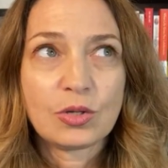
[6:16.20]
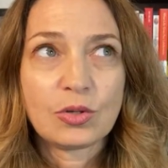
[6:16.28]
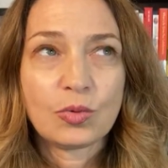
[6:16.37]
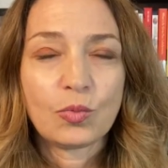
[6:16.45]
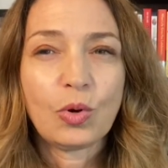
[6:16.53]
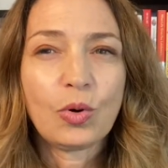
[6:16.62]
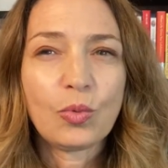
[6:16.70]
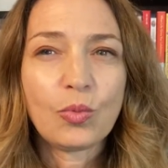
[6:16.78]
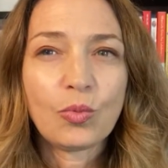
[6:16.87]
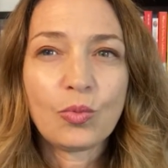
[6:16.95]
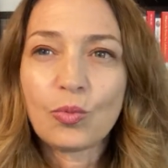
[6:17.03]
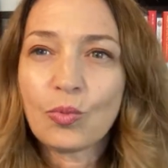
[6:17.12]
Well,
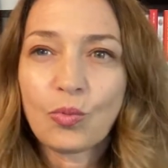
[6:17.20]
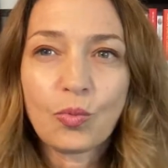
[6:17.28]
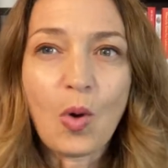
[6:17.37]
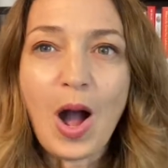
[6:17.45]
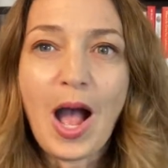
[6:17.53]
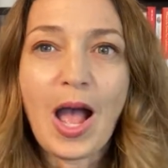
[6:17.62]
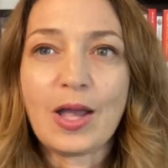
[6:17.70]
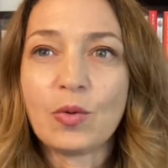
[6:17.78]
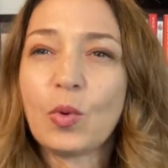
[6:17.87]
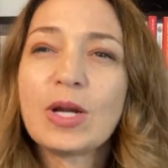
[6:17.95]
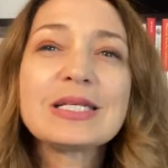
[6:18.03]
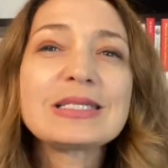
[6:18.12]
why?
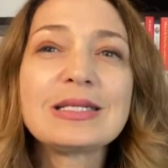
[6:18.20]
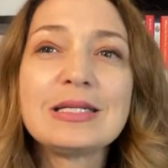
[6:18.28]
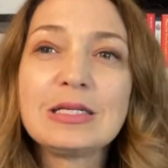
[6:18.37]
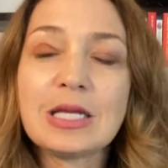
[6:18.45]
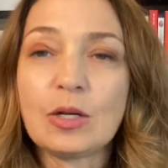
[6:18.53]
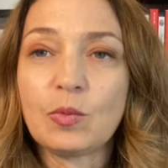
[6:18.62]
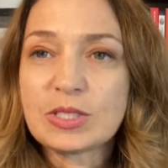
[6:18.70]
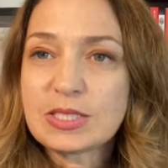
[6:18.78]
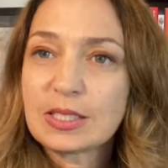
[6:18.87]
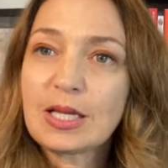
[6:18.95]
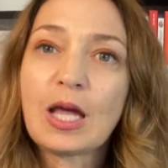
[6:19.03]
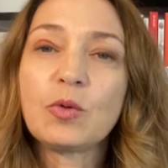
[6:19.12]
What is the need? Once
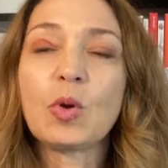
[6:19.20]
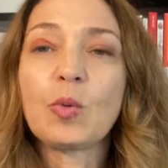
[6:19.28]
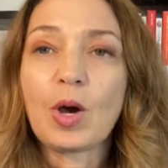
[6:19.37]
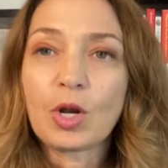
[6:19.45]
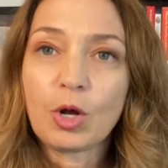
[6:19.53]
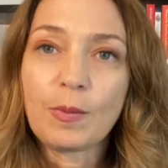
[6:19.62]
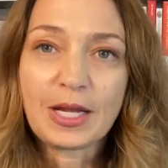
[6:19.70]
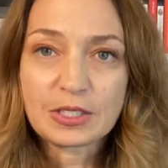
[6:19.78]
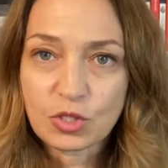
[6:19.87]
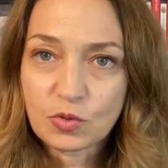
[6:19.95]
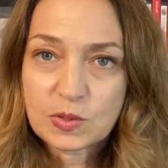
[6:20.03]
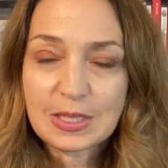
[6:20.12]
again, we want to go back
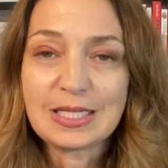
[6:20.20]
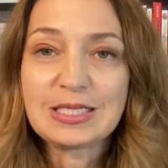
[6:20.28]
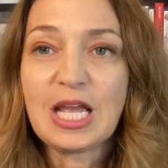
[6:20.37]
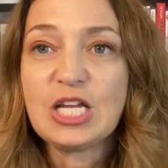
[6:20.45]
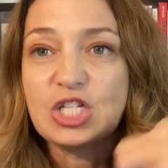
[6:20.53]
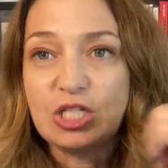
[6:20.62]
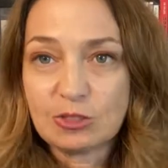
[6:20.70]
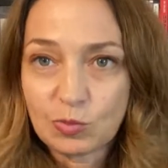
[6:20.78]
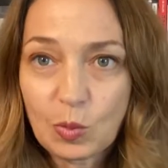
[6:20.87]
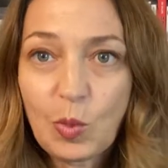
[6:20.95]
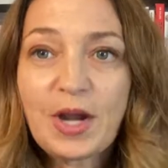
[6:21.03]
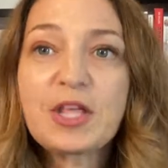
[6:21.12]
to those citations. We
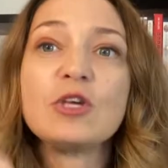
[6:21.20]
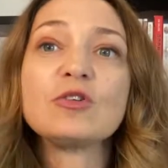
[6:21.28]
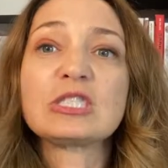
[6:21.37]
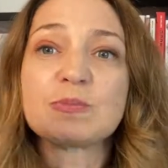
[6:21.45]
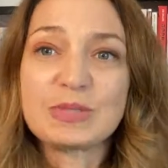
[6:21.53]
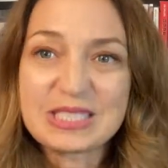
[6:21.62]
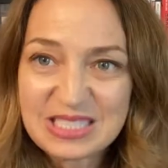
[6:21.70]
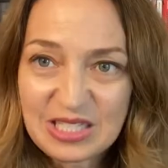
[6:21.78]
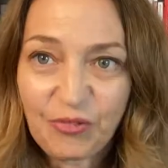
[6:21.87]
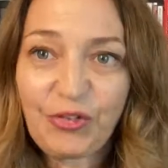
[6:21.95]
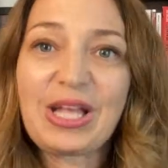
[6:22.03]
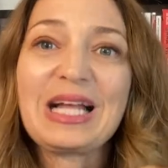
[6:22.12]
want to use
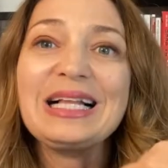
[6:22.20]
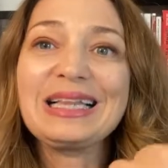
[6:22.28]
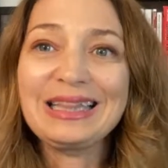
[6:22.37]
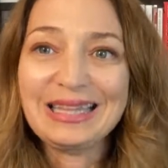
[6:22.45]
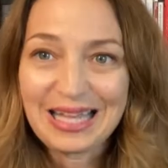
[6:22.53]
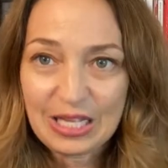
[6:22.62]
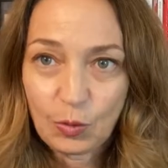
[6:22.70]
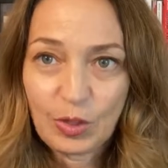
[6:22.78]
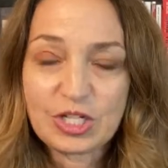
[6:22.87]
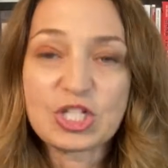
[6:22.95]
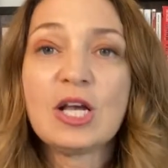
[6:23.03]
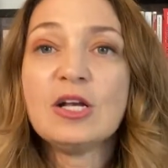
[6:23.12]
specific
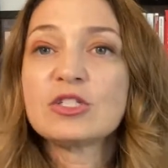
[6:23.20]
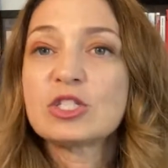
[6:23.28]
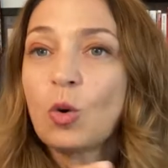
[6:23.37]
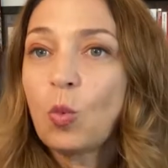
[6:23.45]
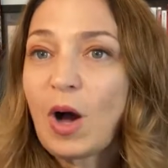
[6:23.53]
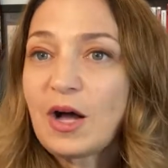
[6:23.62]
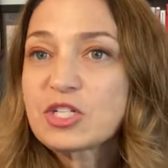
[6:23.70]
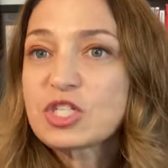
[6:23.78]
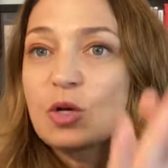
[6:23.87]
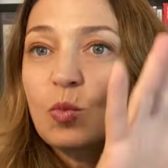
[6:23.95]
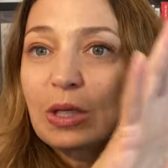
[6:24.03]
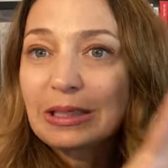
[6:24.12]
language. So watch
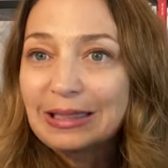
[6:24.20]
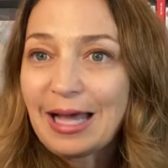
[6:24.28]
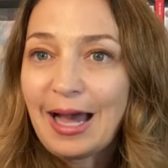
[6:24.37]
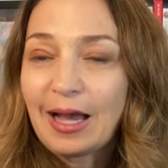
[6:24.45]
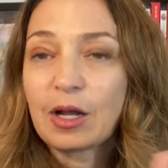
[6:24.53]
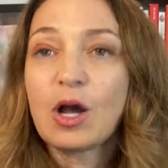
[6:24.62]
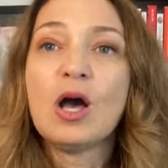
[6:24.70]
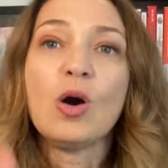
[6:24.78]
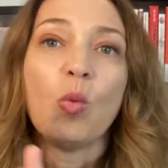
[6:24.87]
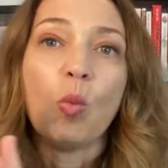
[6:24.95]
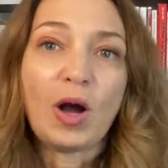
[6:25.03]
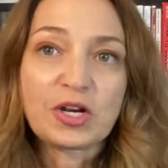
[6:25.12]
the word lack,
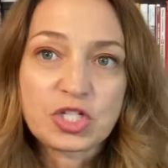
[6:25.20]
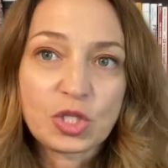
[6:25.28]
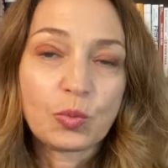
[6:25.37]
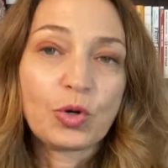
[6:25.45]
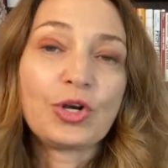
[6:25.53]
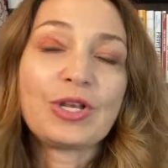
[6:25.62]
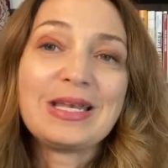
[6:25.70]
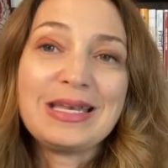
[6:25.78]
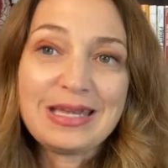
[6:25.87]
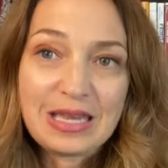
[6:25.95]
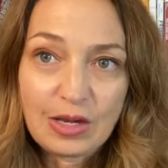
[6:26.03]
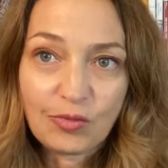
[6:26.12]
watch the word
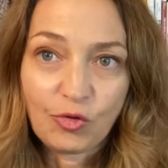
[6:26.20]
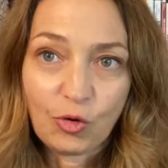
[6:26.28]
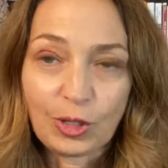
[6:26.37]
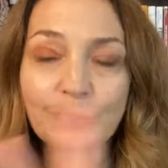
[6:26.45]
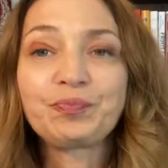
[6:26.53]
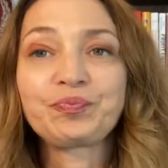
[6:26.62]
need for,